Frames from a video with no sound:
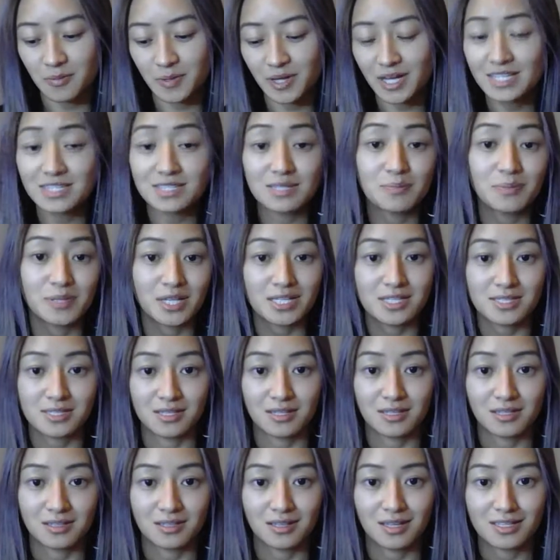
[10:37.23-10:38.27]
but it's a
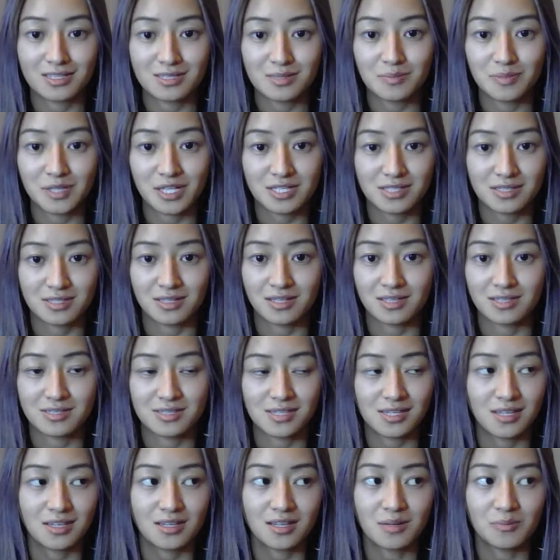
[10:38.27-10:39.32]
blessing it's a blessing it's
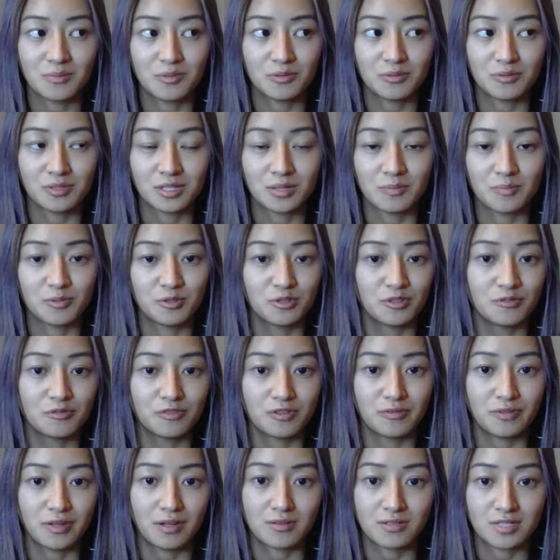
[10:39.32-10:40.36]
setting up a really
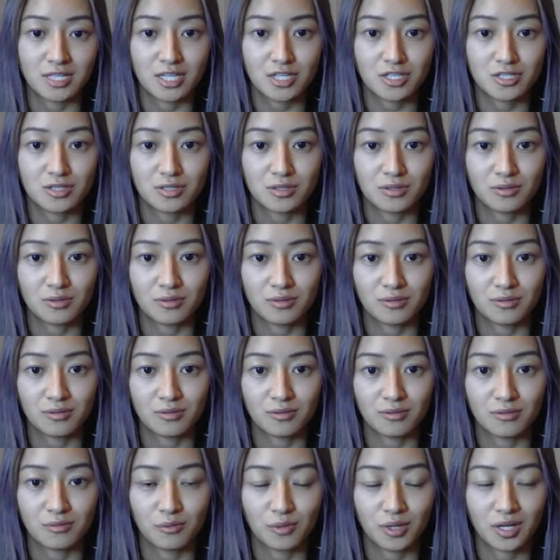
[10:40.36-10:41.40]
beautiful foundation
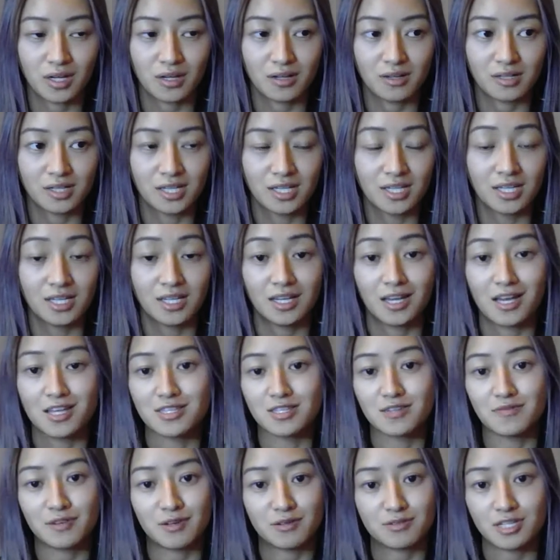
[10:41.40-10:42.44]
where it's
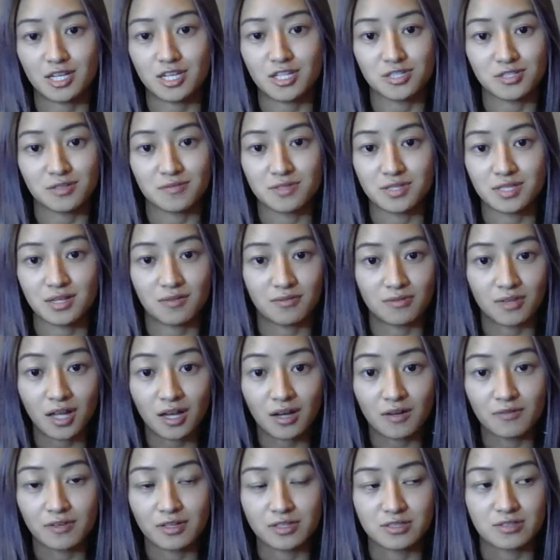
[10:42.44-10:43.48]
a foundation of
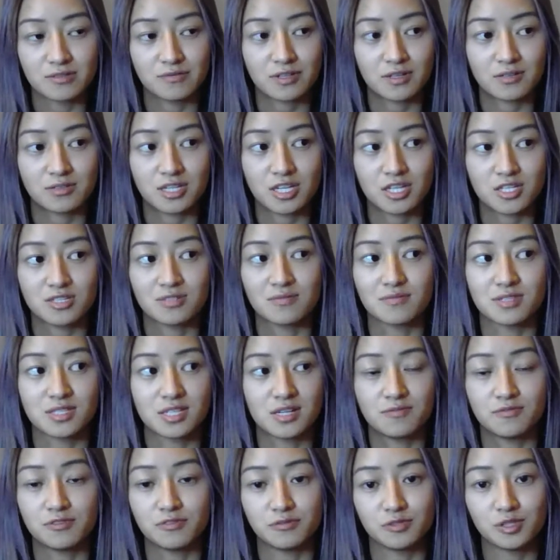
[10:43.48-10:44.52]
self-love it's a foundation of
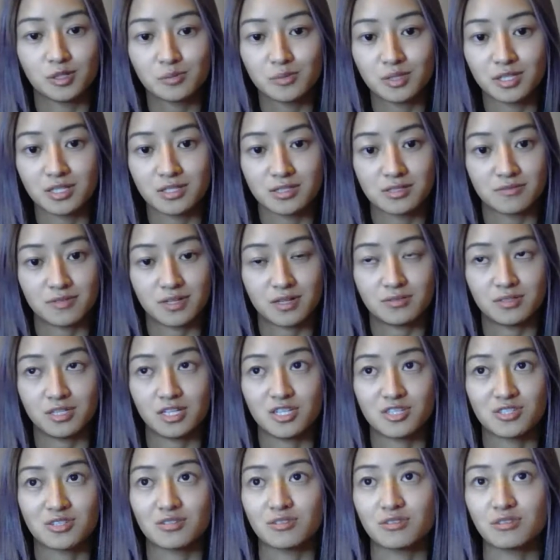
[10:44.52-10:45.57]
self-fulfillment it's a
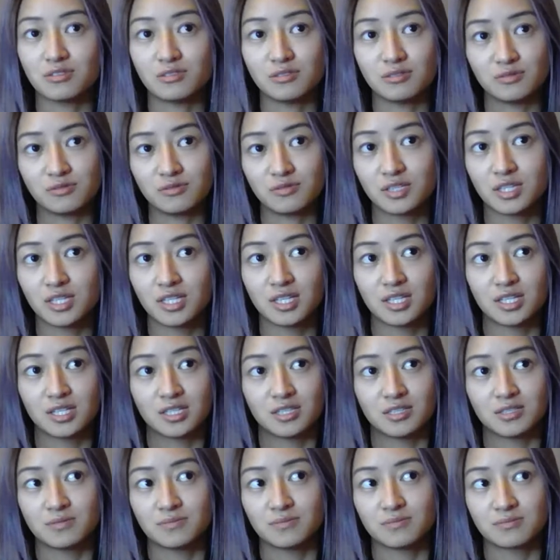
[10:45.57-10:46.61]
foundation of
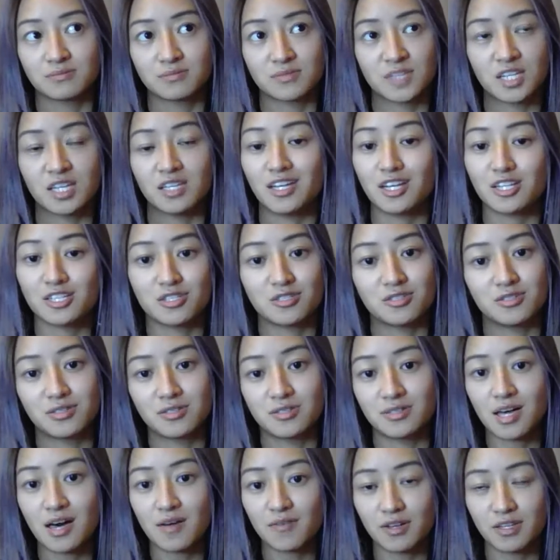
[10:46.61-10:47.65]
connection to
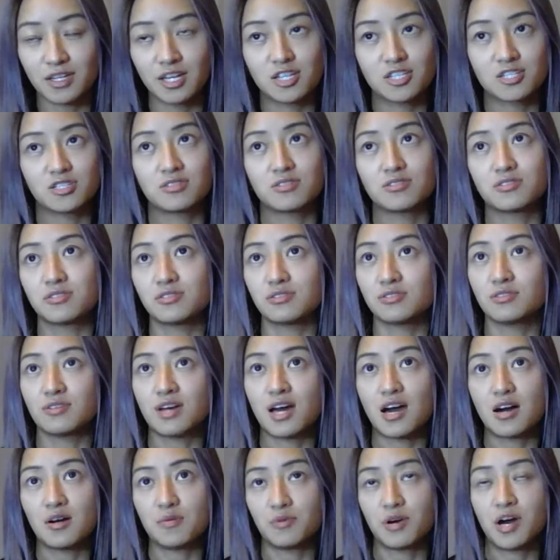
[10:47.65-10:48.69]
self connection to
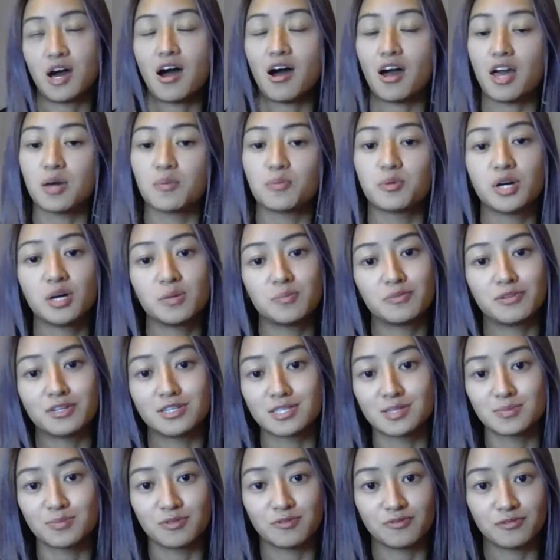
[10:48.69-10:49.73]
our higher
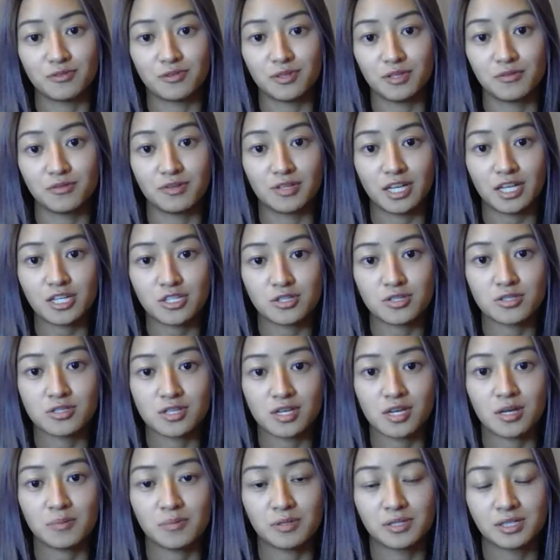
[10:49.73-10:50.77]
purpose before the
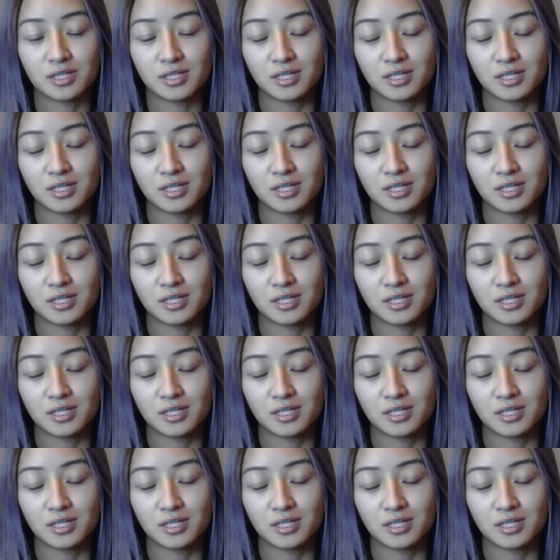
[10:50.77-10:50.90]
relationship